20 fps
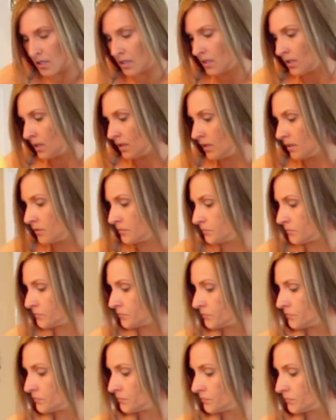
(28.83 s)

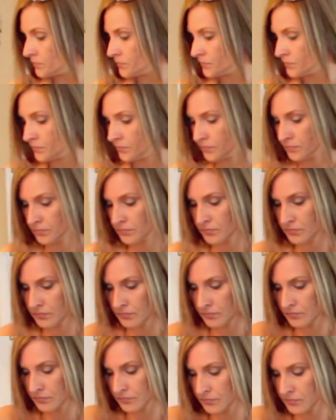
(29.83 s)

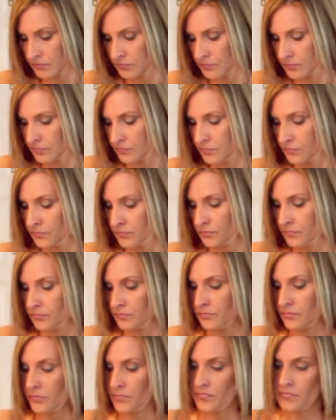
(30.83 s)

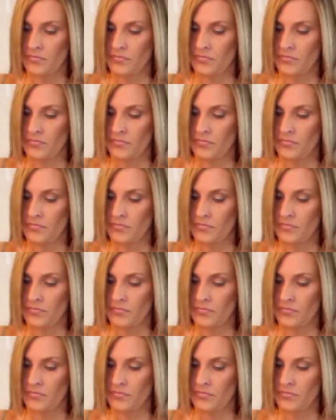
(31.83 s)
Nobody speaks.